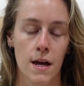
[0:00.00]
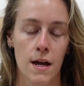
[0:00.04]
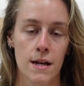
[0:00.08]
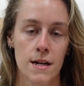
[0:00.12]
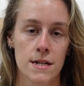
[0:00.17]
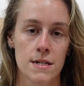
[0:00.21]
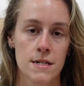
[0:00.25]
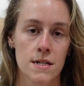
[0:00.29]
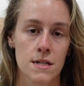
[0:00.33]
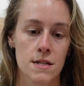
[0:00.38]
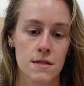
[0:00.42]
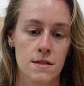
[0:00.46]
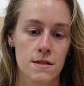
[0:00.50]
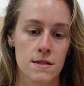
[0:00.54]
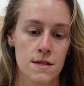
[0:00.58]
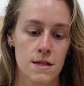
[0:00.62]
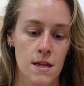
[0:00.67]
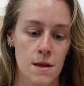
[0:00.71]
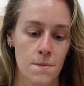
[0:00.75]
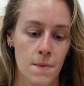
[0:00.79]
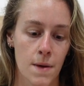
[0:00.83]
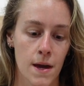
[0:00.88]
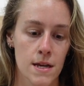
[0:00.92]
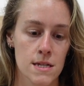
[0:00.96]
and
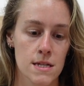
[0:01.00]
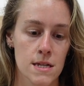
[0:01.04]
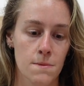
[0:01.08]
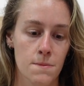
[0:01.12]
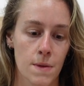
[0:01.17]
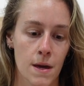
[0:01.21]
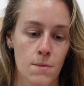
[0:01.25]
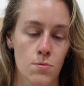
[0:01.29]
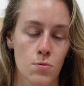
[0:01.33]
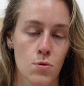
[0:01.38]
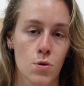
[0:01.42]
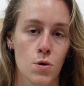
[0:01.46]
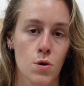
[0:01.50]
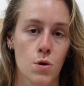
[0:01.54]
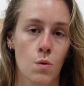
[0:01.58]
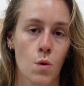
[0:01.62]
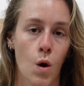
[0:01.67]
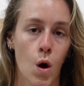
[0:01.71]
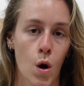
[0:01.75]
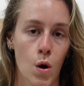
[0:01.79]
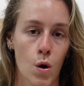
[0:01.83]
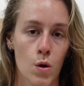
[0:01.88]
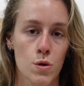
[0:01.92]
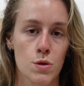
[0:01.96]
the amazing people who
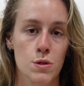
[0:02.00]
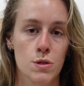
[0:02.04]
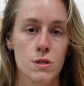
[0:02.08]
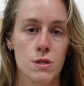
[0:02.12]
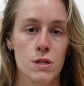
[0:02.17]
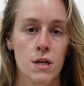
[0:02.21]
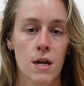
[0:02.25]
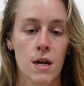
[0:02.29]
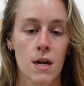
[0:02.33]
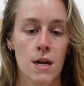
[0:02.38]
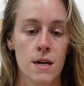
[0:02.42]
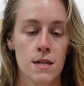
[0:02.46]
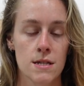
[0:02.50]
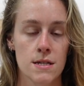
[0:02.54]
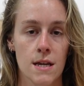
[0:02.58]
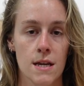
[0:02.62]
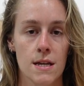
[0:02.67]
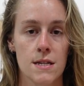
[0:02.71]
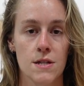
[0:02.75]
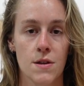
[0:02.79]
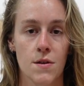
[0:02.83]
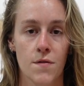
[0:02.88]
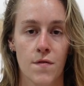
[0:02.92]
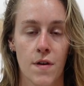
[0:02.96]
host
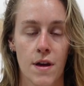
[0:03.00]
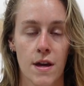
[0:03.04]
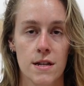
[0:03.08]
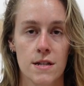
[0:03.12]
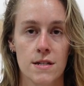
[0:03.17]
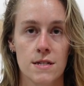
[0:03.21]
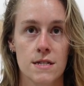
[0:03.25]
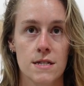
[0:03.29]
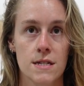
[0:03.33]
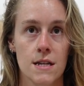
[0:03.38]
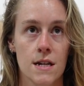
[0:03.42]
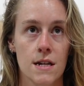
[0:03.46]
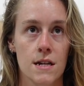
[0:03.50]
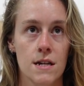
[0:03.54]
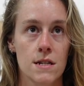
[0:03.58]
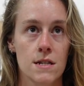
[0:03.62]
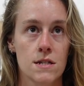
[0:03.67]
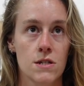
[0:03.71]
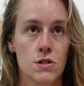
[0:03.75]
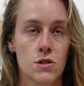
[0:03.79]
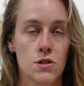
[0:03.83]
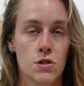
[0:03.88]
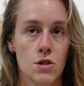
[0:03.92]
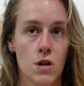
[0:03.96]
these events. It
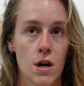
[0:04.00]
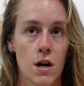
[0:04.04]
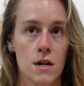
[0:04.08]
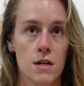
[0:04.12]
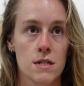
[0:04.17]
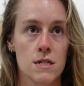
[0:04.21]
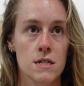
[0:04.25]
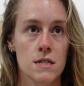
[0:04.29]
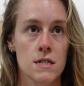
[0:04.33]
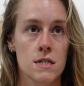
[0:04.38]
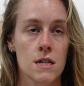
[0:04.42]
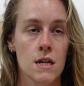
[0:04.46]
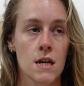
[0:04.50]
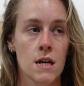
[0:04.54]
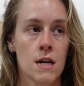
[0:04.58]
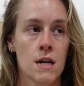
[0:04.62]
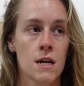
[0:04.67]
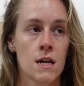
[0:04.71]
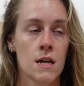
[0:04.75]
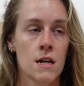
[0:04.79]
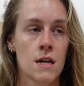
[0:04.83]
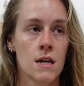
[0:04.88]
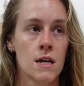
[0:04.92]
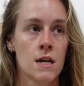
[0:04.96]
is just
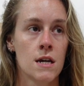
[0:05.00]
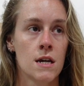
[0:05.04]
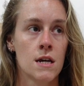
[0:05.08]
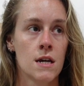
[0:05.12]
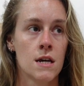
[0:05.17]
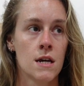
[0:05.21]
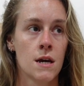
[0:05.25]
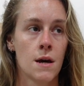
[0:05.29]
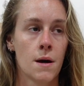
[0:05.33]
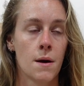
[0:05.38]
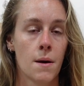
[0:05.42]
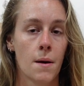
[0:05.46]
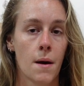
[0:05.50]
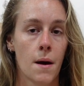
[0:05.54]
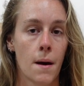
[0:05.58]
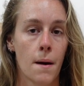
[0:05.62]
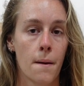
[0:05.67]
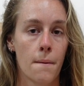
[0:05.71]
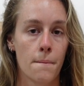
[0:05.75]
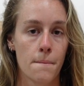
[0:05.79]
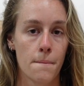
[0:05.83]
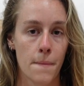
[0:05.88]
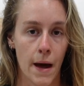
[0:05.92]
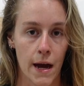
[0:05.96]

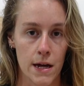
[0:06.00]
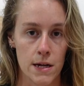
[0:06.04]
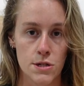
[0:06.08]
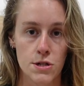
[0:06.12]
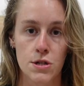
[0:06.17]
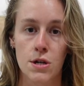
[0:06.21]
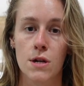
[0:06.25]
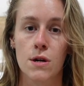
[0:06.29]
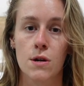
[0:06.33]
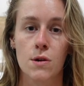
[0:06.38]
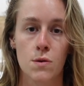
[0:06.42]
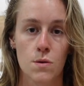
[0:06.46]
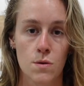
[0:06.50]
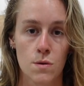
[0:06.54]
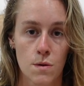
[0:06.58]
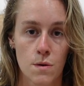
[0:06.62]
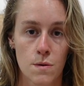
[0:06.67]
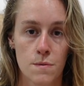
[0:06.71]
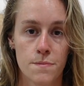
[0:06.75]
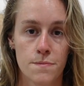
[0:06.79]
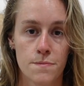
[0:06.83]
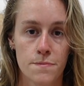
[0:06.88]
magical.